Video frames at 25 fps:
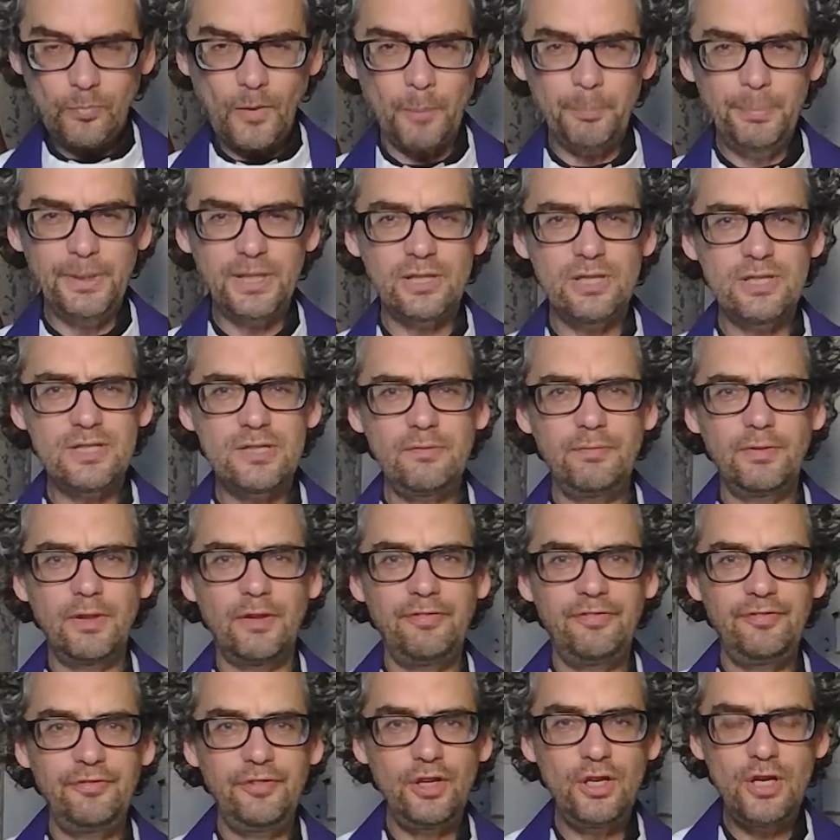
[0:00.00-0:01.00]
Because of the
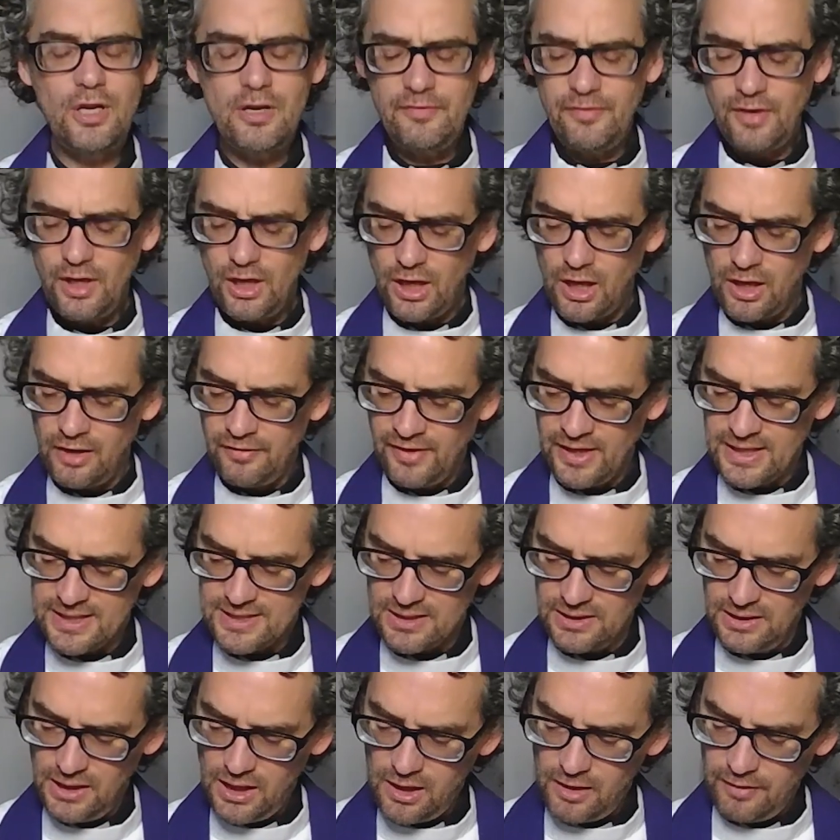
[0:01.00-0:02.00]
fervor of
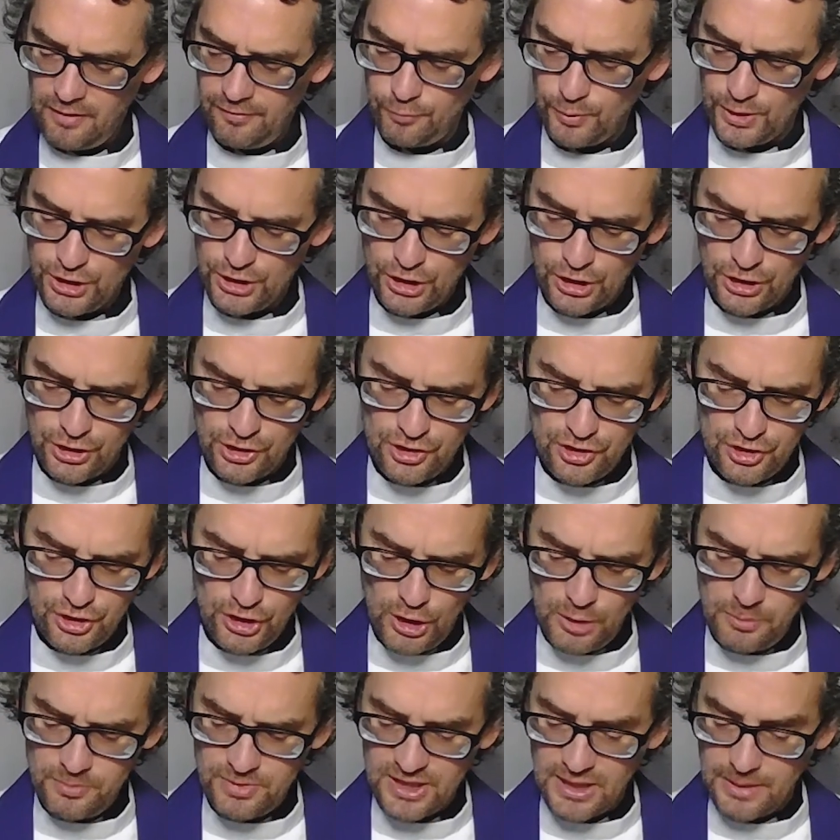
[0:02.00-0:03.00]
his love which
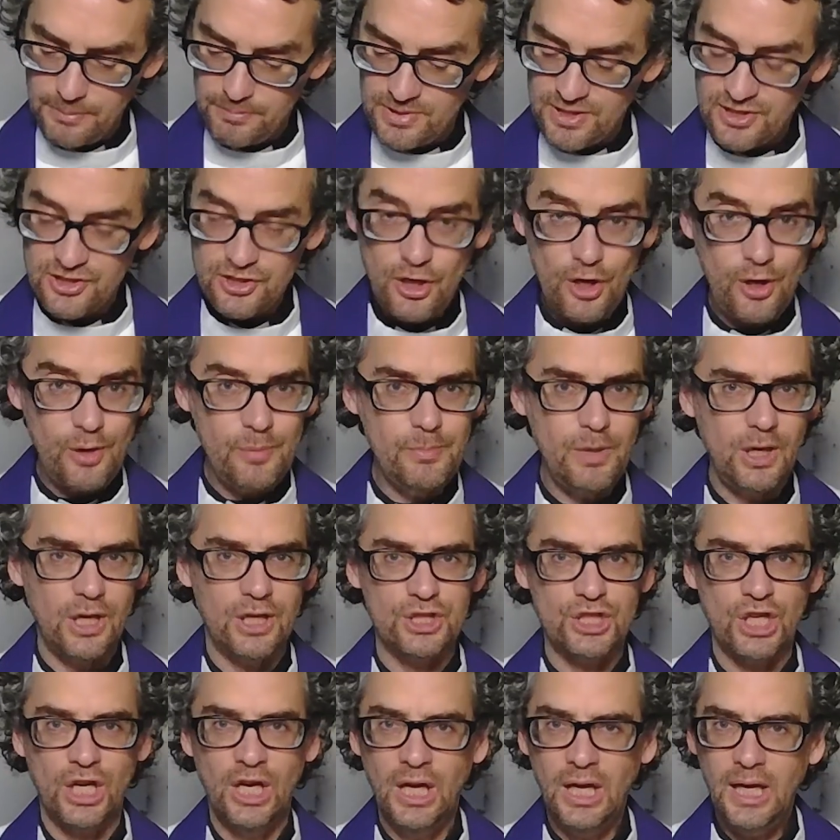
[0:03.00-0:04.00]
consumes him so
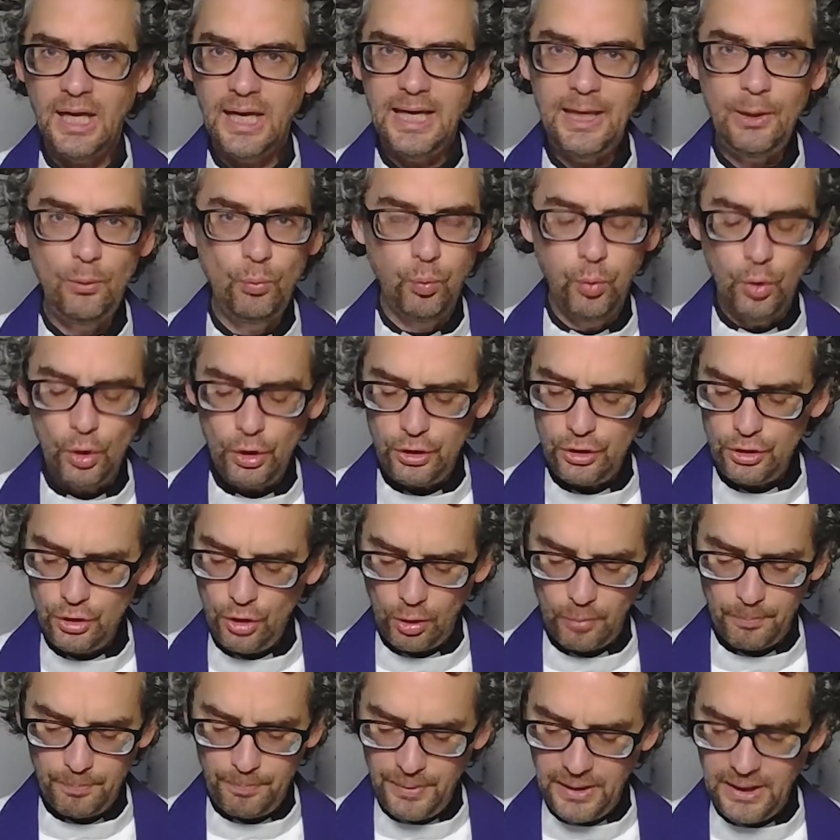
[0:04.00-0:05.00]
much, he would
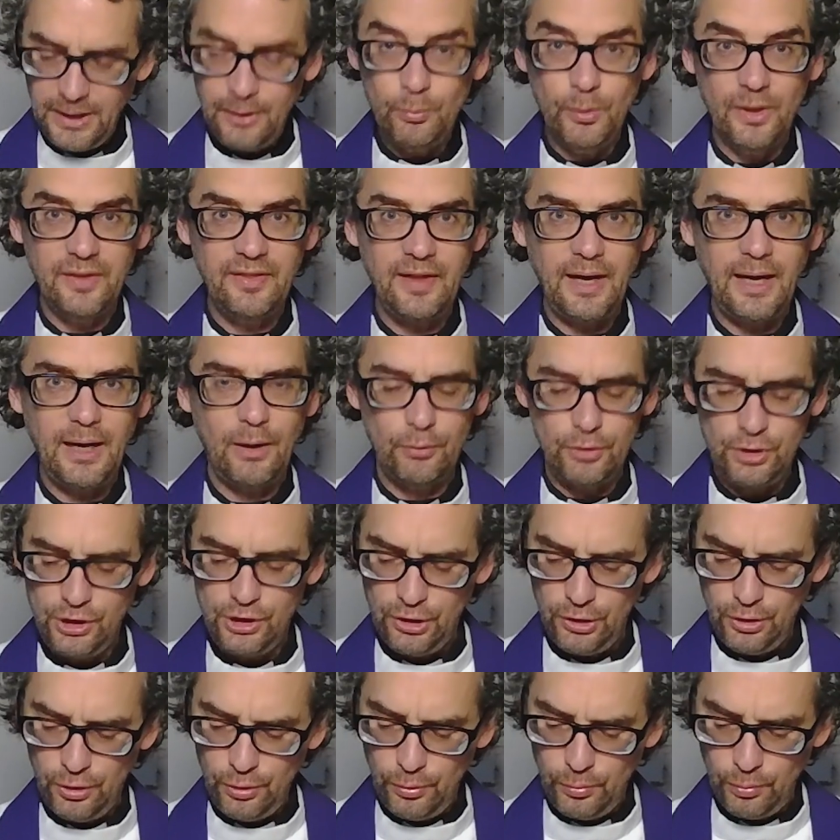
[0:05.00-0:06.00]
not be without
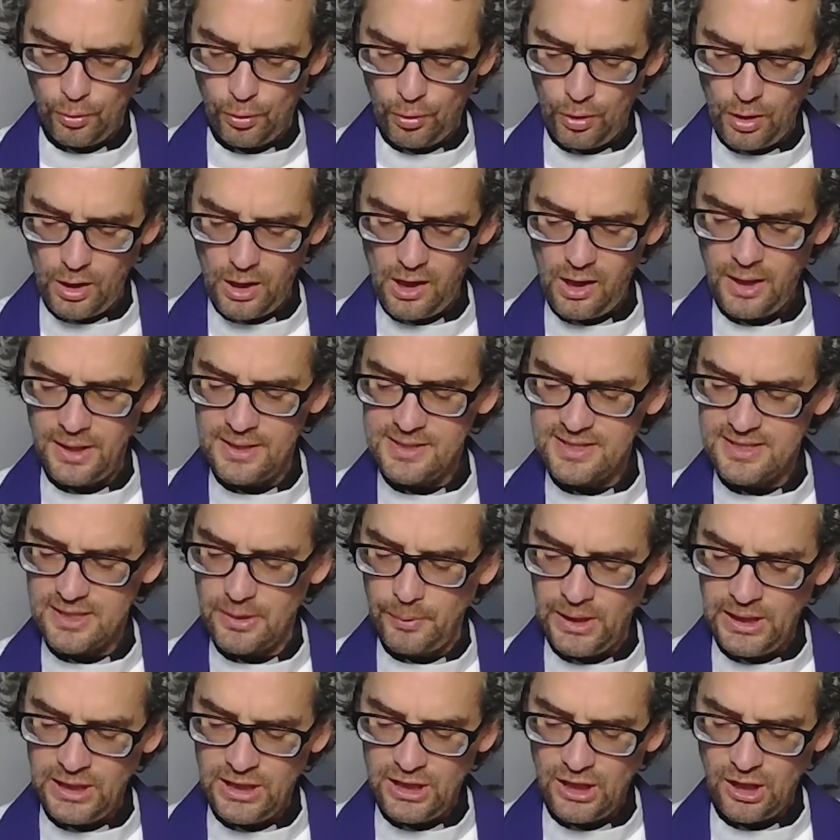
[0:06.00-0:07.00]
you or I, so
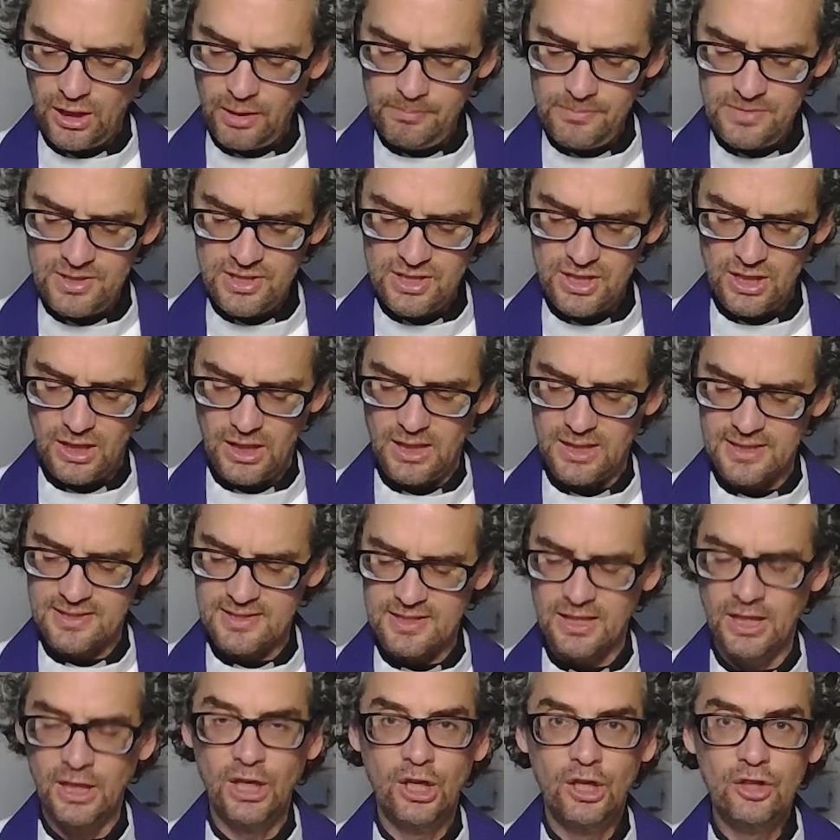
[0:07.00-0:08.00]
he comes to us,
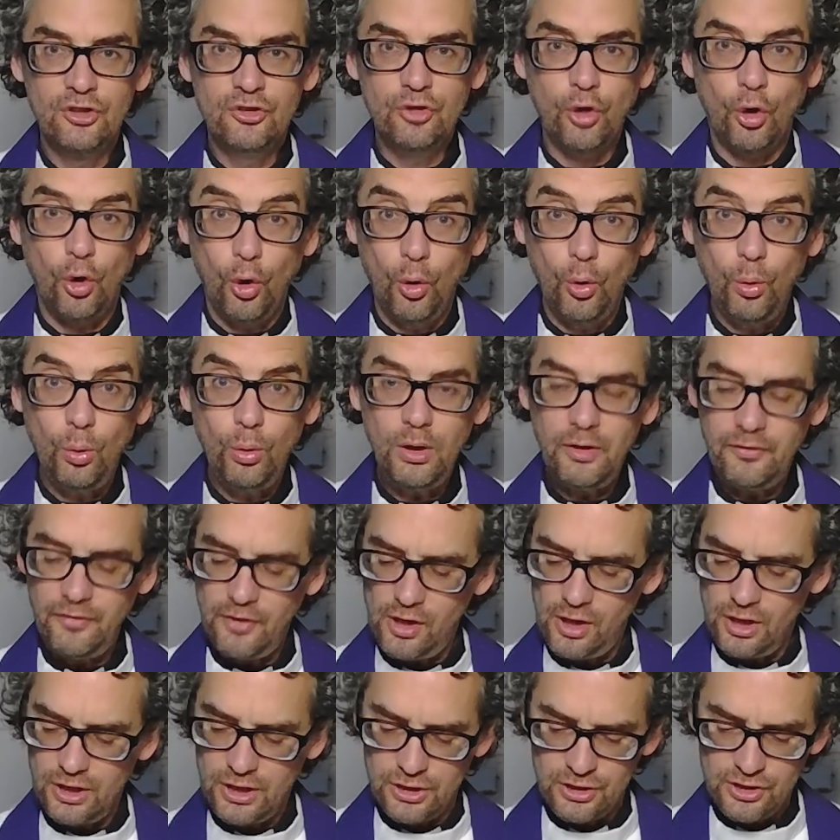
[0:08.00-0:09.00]
to all of
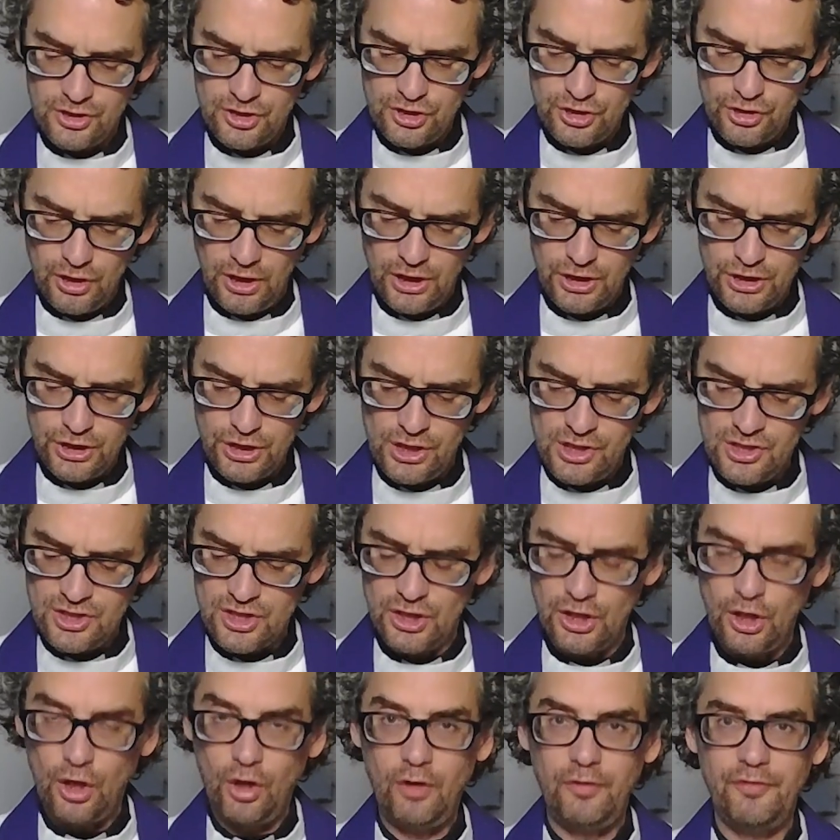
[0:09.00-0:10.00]
our constructions
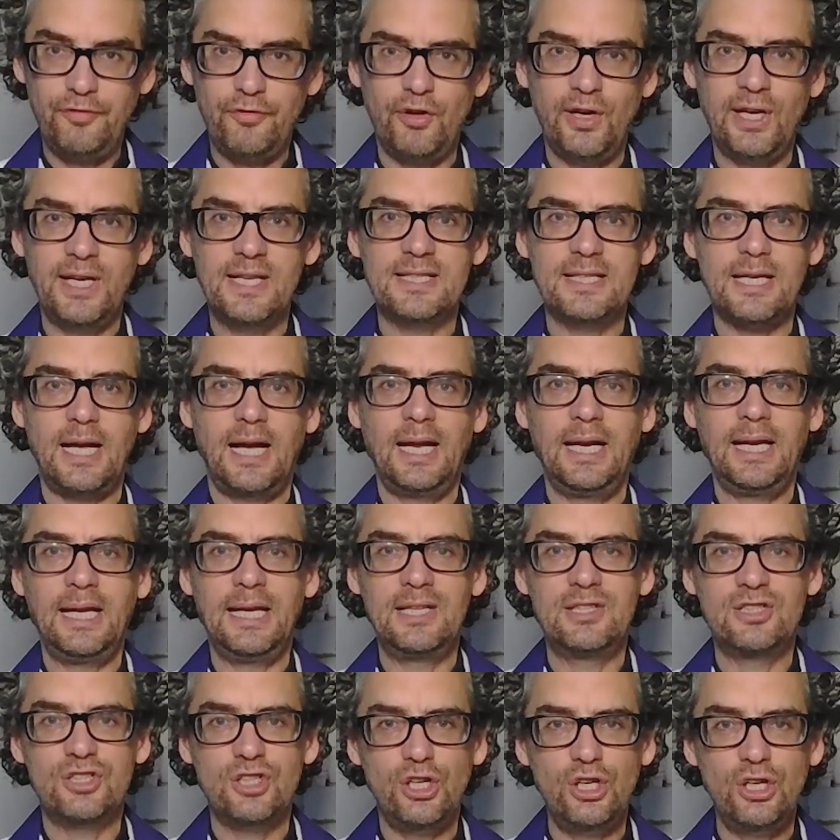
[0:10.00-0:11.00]
and offerings, and
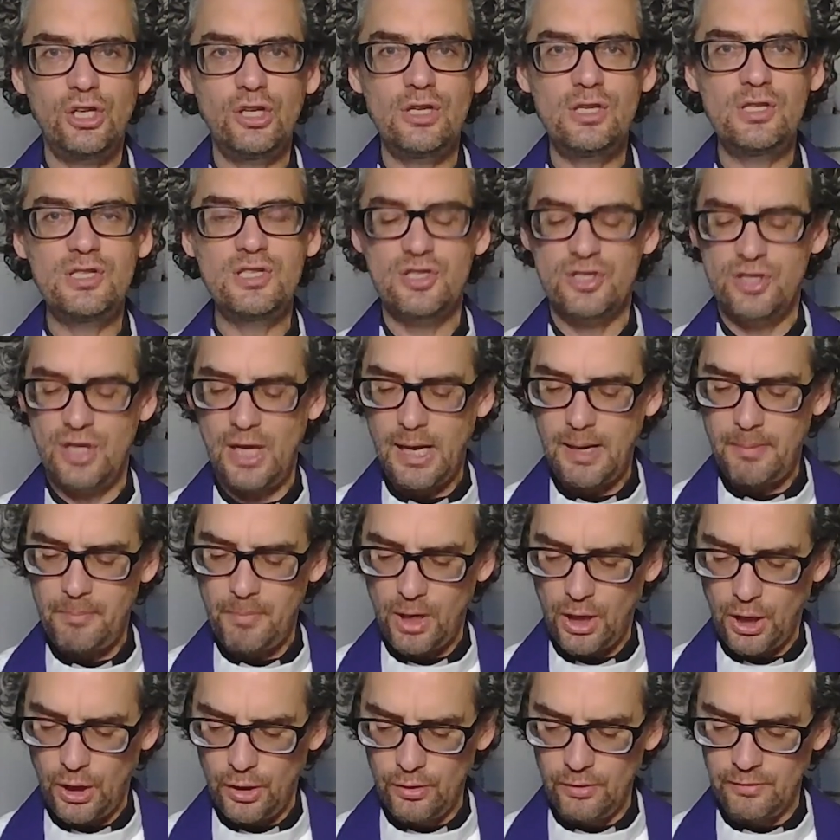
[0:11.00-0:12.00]
he turns
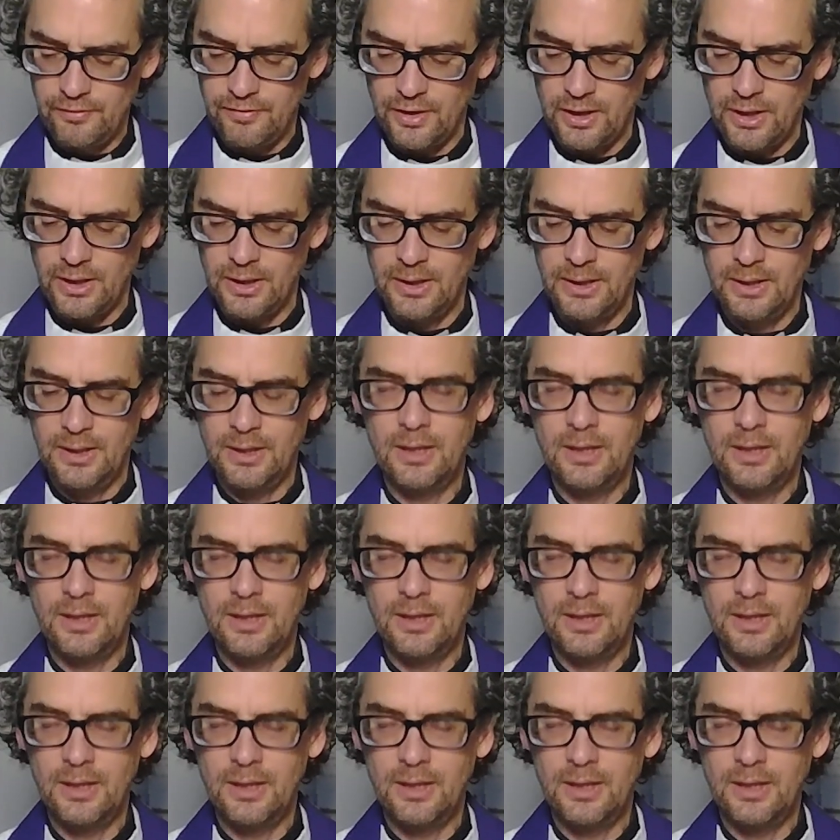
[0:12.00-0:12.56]
them over,